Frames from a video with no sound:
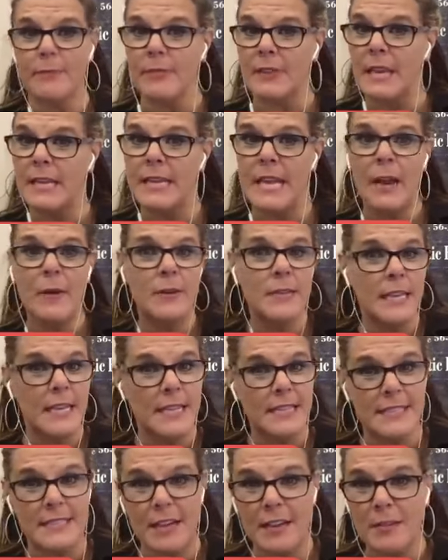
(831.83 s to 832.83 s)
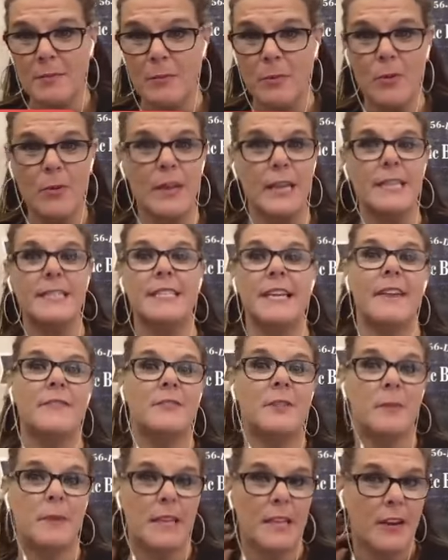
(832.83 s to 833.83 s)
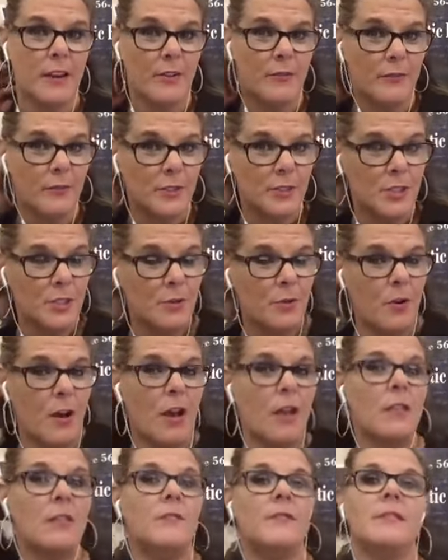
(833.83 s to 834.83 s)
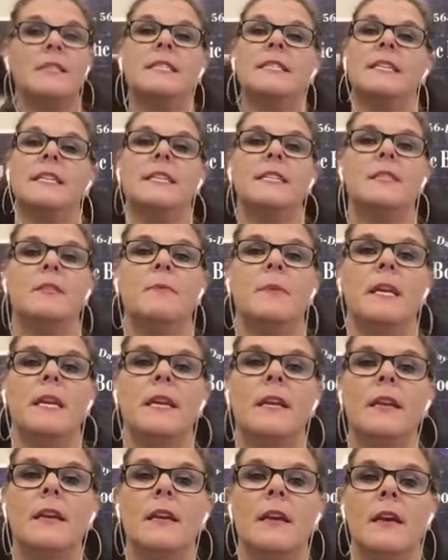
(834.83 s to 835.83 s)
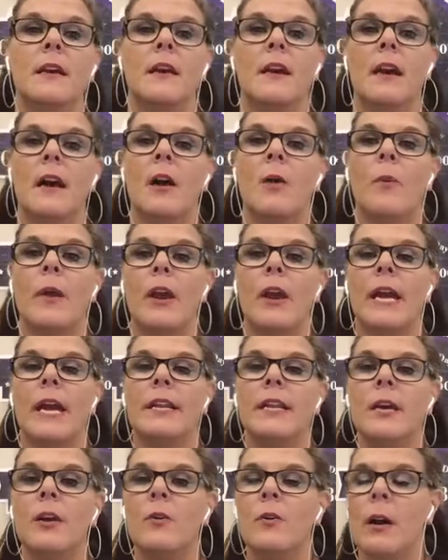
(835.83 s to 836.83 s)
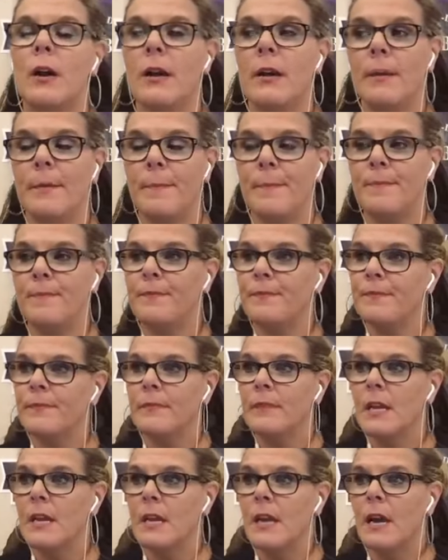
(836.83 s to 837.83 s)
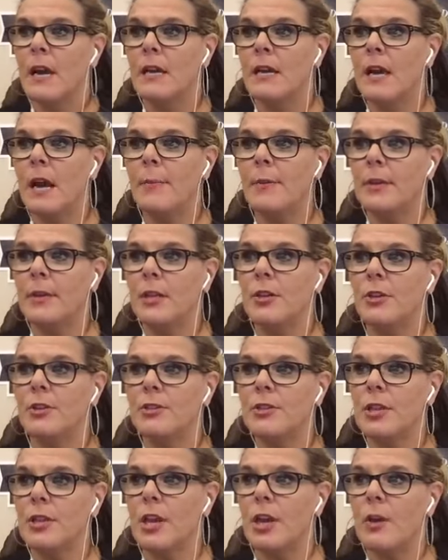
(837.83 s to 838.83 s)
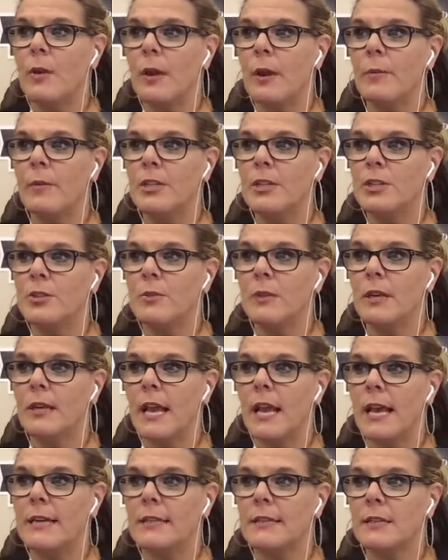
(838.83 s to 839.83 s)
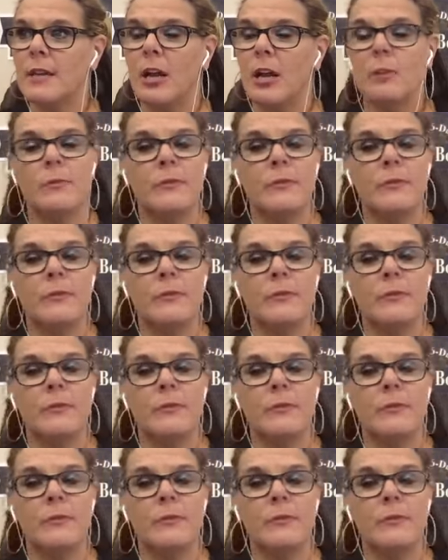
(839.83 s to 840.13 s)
and nowadays young boys have to be careful too. All of us need to be aware. I know um, a couple years ago, I went to a class called